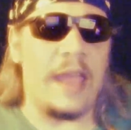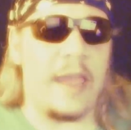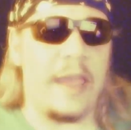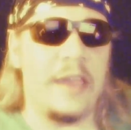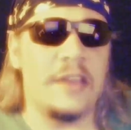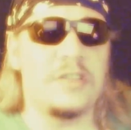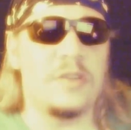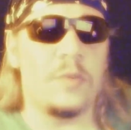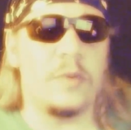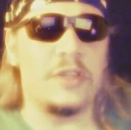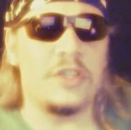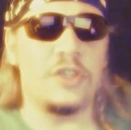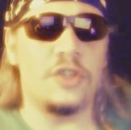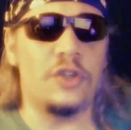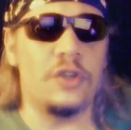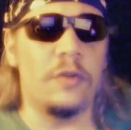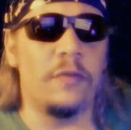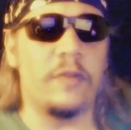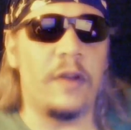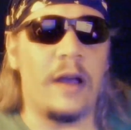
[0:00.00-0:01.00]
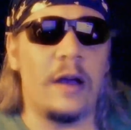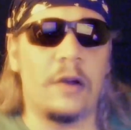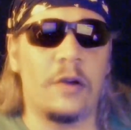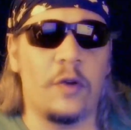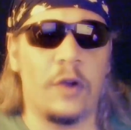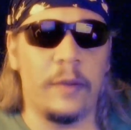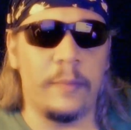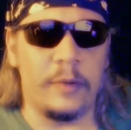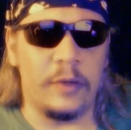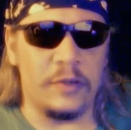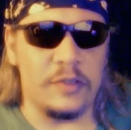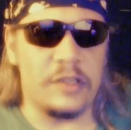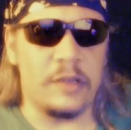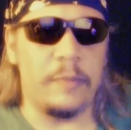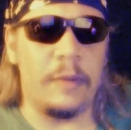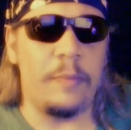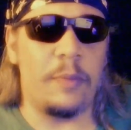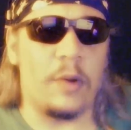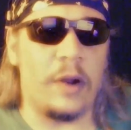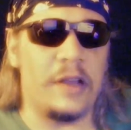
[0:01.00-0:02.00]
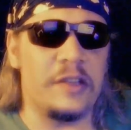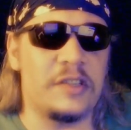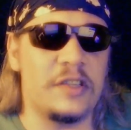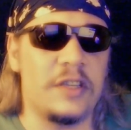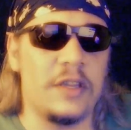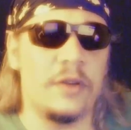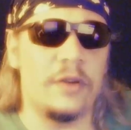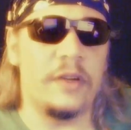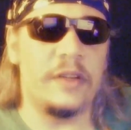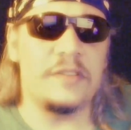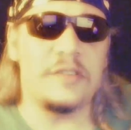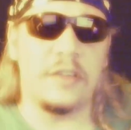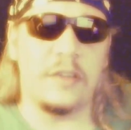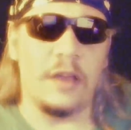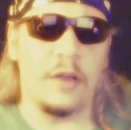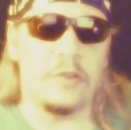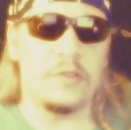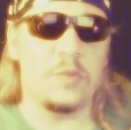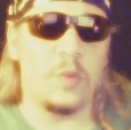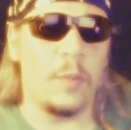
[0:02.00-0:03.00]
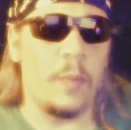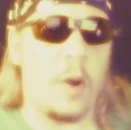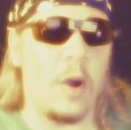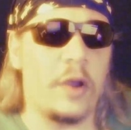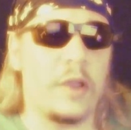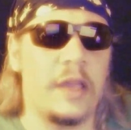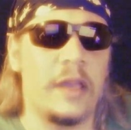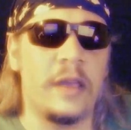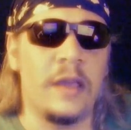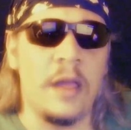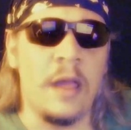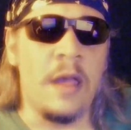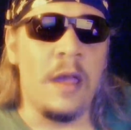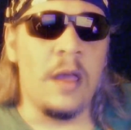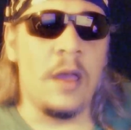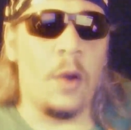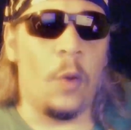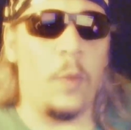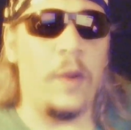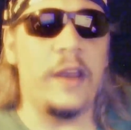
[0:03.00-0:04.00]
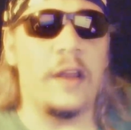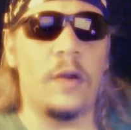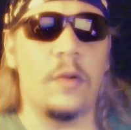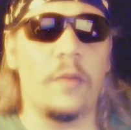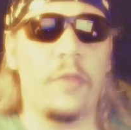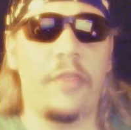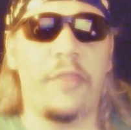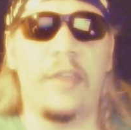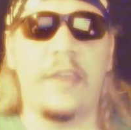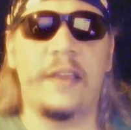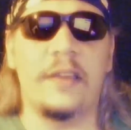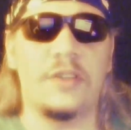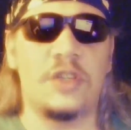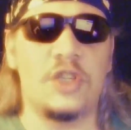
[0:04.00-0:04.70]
age at which juvenile criminals can be prosecuted as adults, remarking, we don't think a